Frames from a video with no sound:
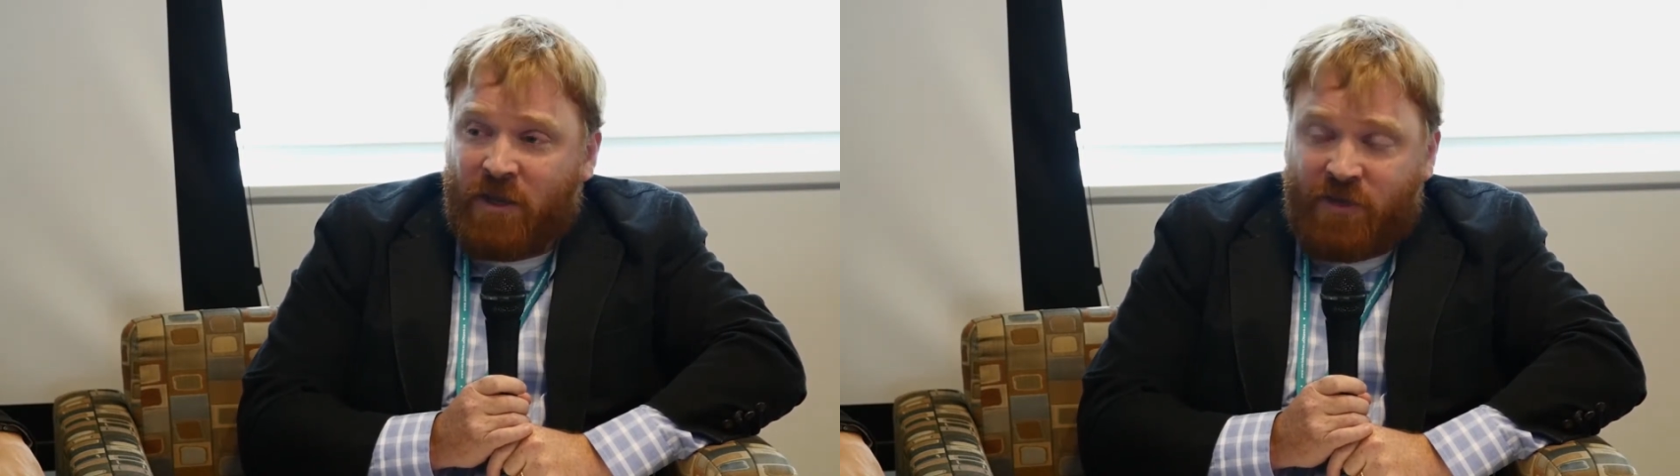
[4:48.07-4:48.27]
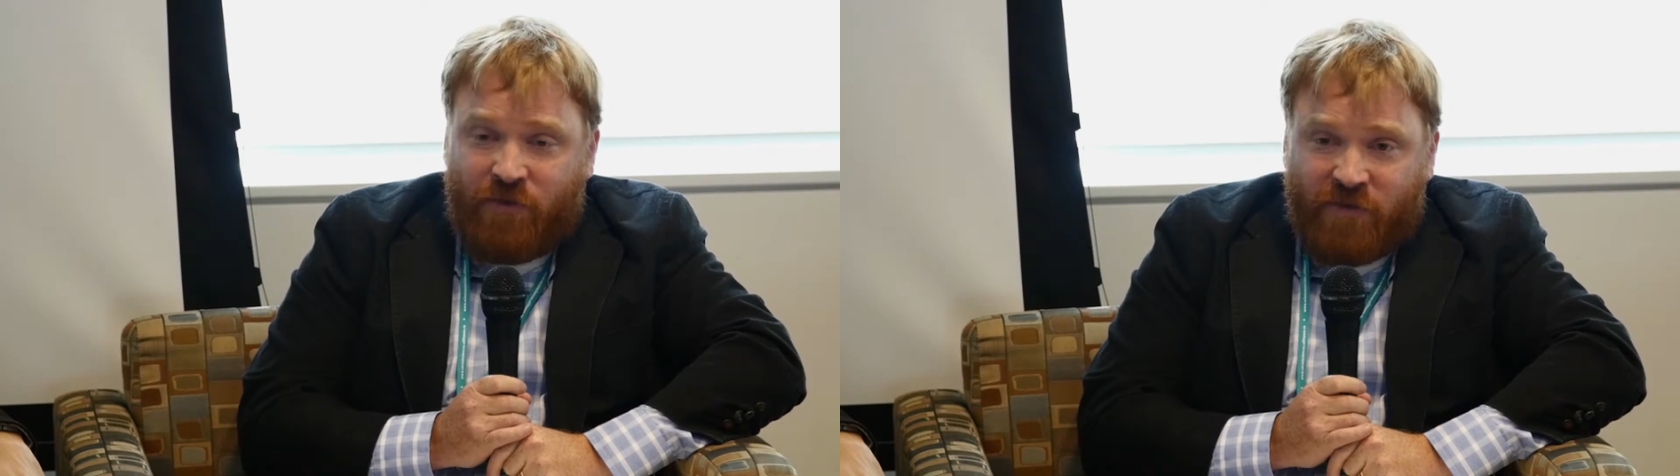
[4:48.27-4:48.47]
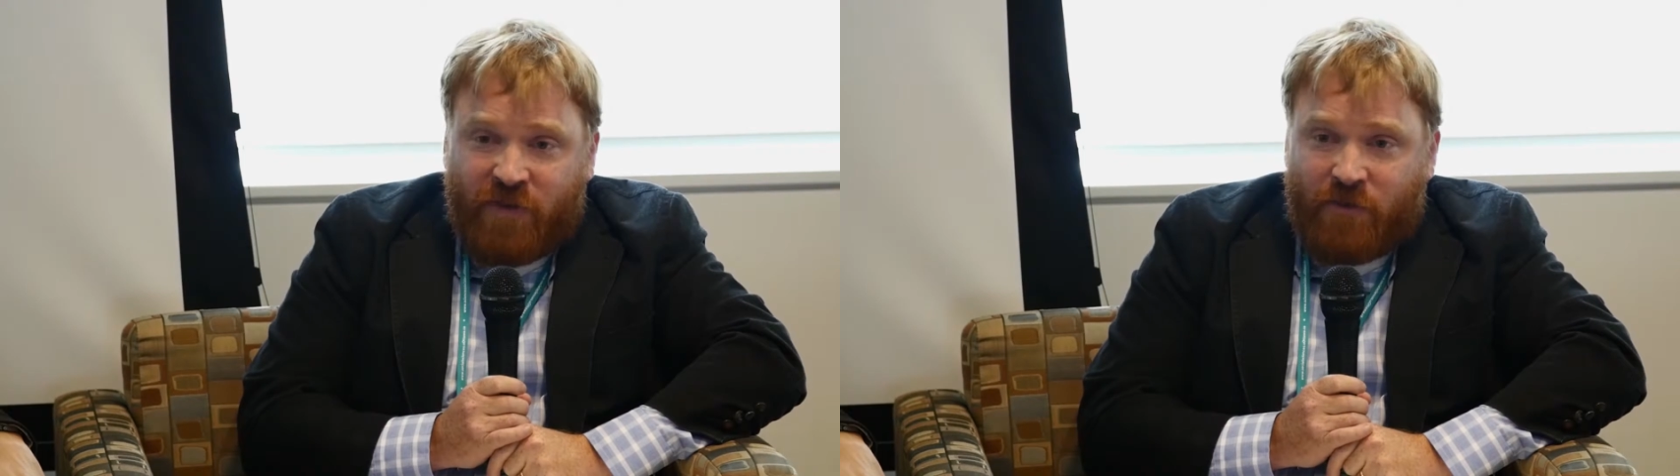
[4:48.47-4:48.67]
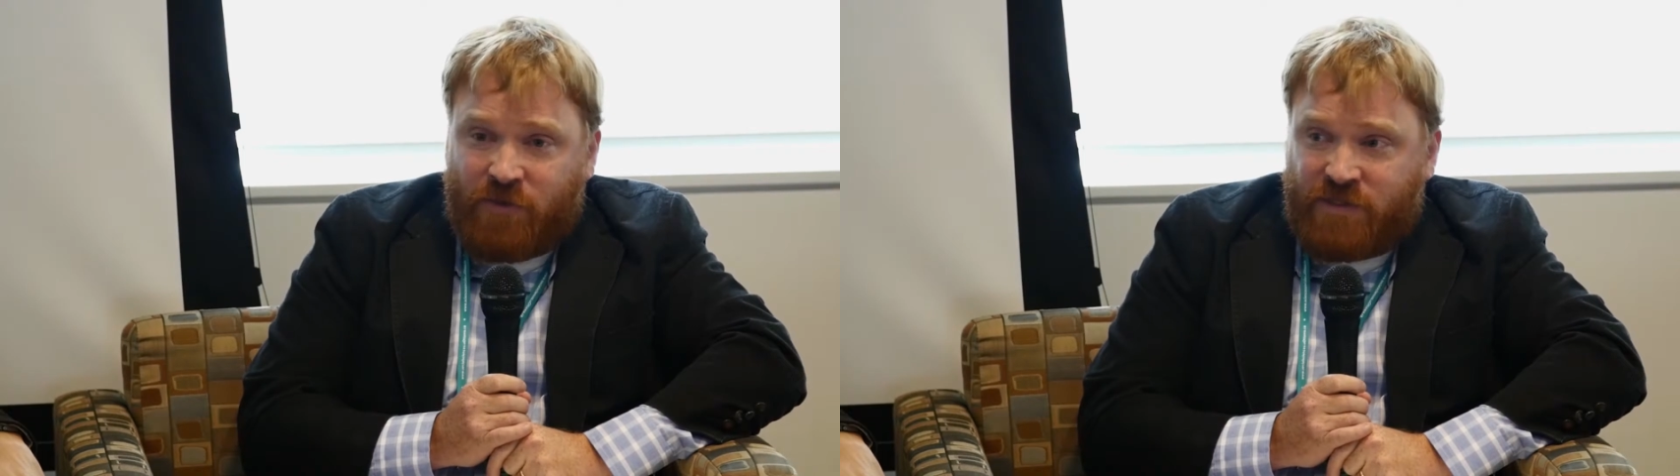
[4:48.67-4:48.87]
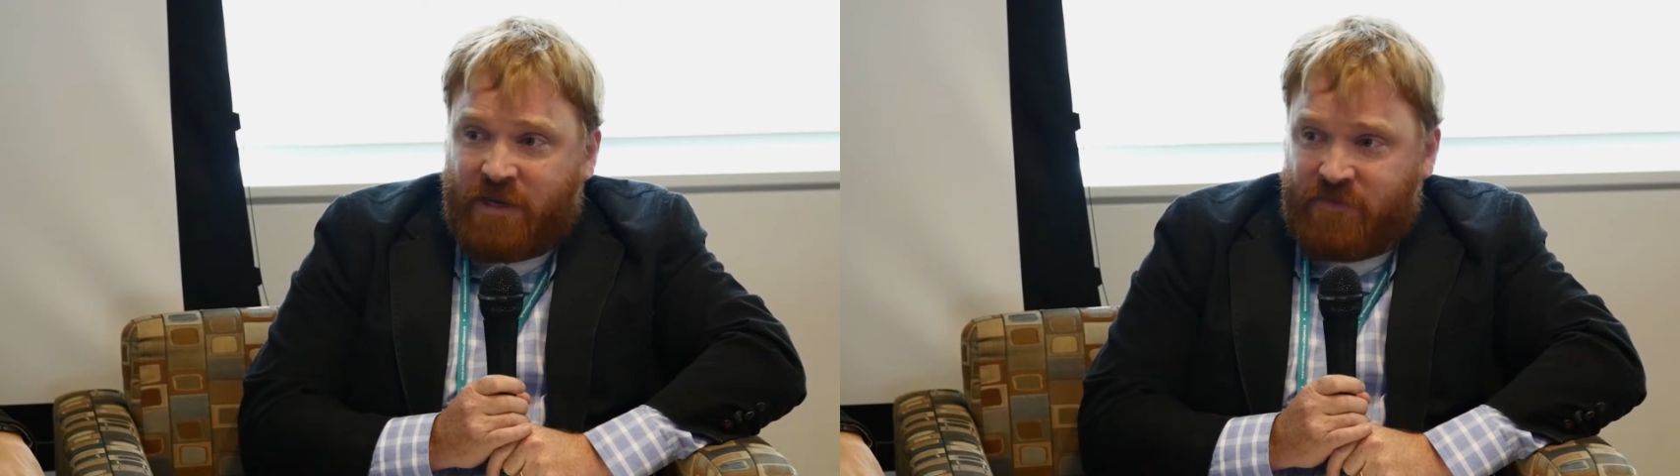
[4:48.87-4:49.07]
accusing the other
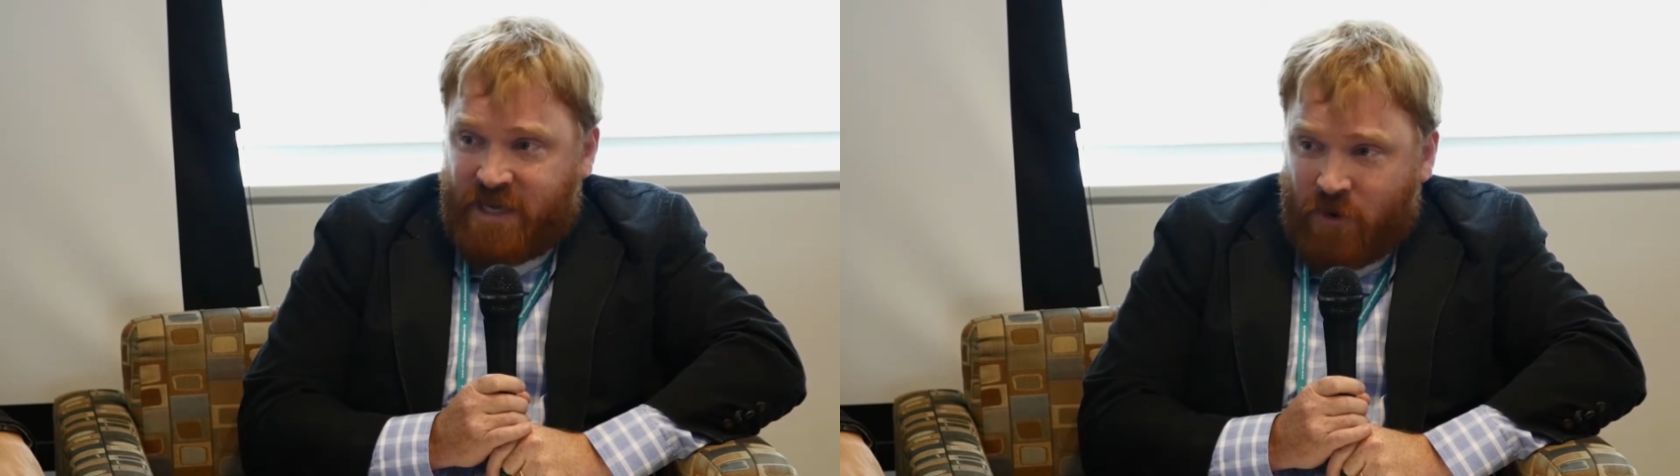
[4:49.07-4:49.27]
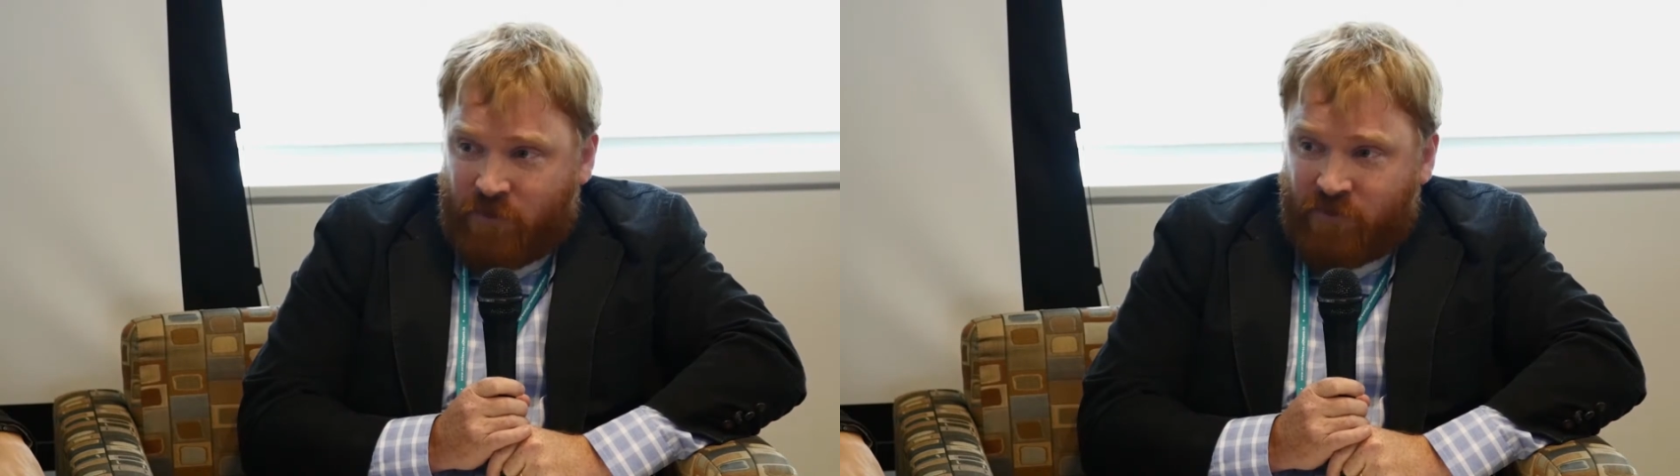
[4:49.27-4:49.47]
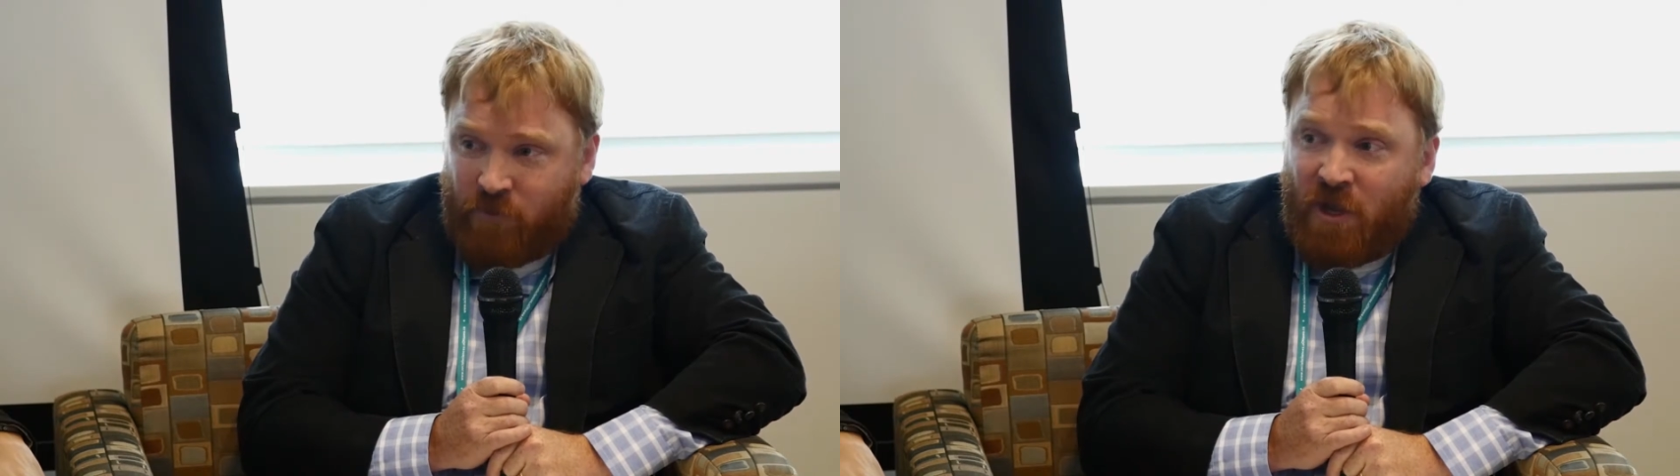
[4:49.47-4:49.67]
side of terrorism.